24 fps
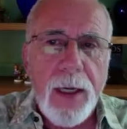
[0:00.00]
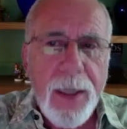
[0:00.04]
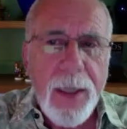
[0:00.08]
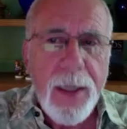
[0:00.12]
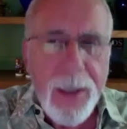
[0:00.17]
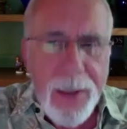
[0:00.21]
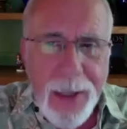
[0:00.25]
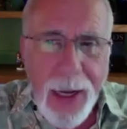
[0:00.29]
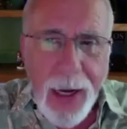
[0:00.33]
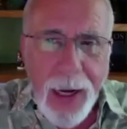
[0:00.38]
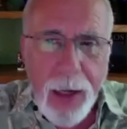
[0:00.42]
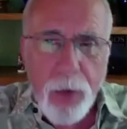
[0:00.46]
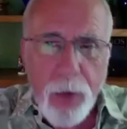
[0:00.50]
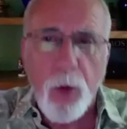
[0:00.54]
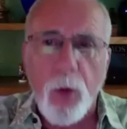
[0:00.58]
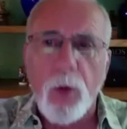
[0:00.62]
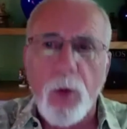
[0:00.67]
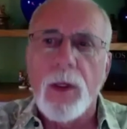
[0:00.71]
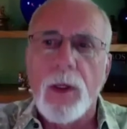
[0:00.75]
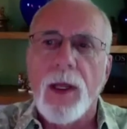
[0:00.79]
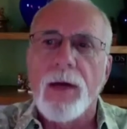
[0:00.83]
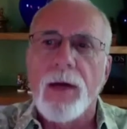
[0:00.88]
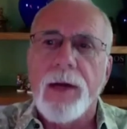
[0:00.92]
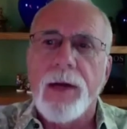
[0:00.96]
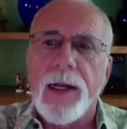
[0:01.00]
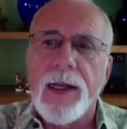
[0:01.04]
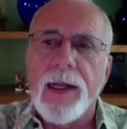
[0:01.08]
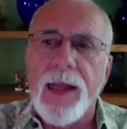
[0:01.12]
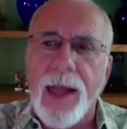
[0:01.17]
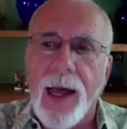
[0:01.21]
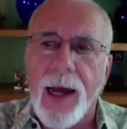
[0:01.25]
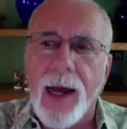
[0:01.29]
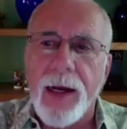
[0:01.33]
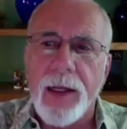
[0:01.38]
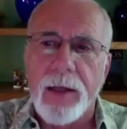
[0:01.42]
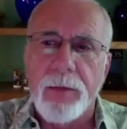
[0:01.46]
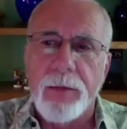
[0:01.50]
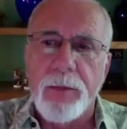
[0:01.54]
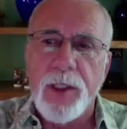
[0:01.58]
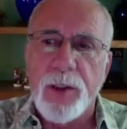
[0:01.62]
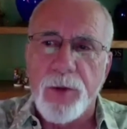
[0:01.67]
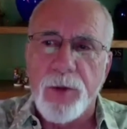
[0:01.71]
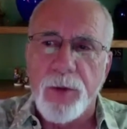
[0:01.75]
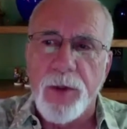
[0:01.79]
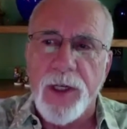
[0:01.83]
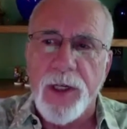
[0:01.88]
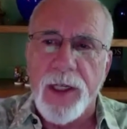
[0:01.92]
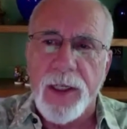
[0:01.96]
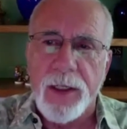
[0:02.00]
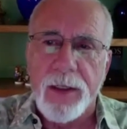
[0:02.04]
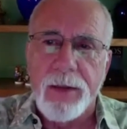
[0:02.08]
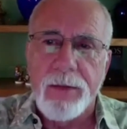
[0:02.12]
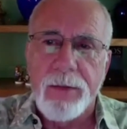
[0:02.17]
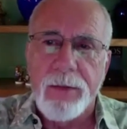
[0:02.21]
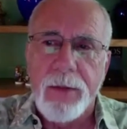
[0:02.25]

and not a whole lot in between,